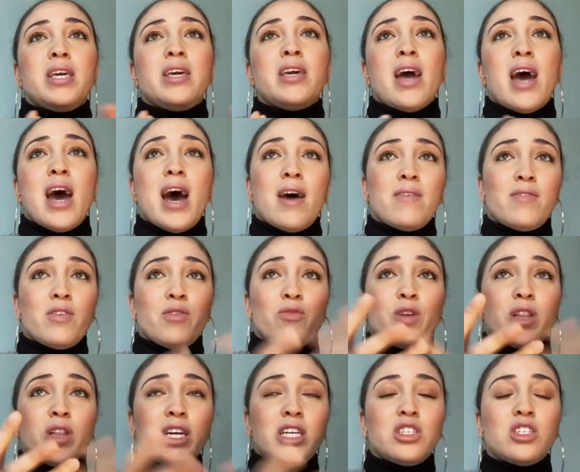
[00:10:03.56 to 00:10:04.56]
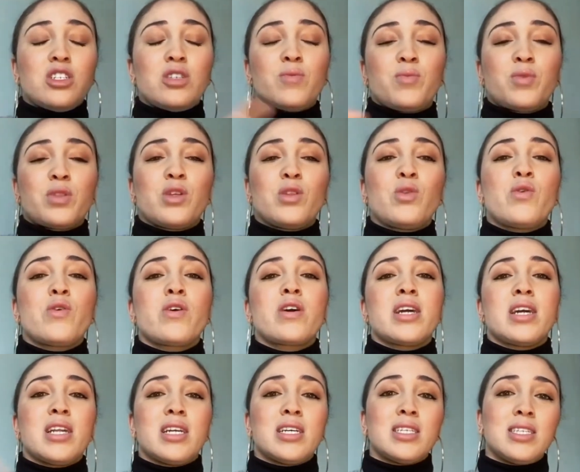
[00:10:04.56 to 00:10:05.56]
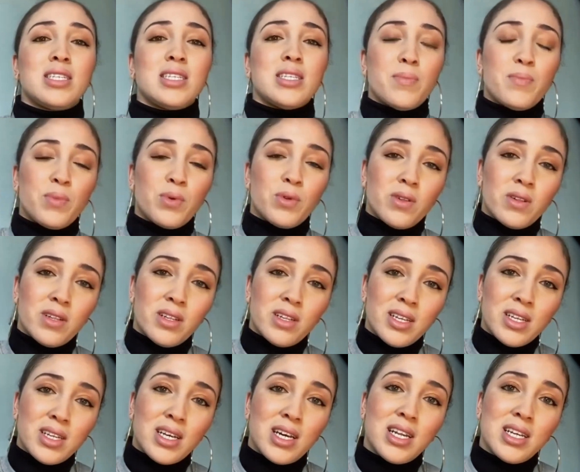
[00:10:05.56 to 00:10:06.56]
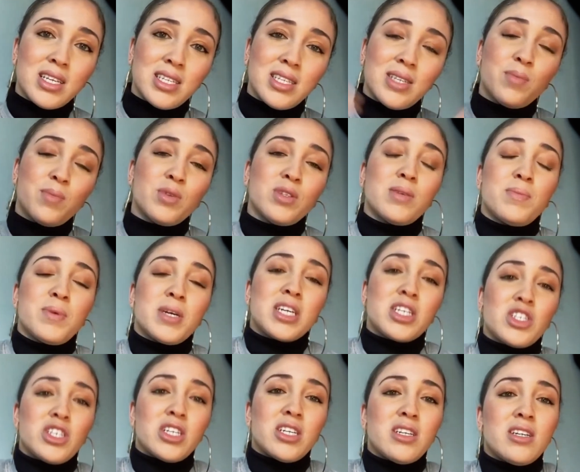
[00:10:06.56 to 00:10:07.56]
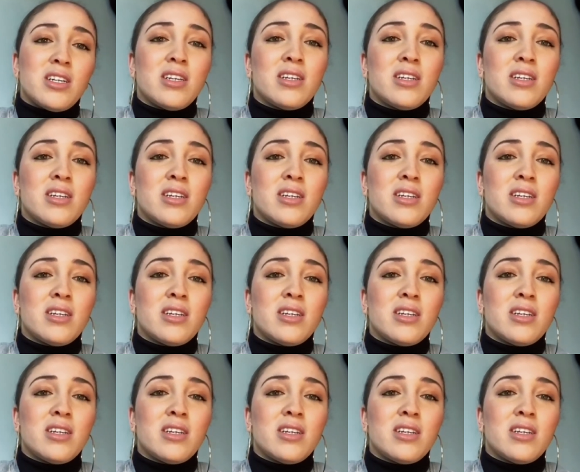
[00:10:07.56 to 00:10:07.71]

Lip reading: have a relationship with the Lord in a simple depiction.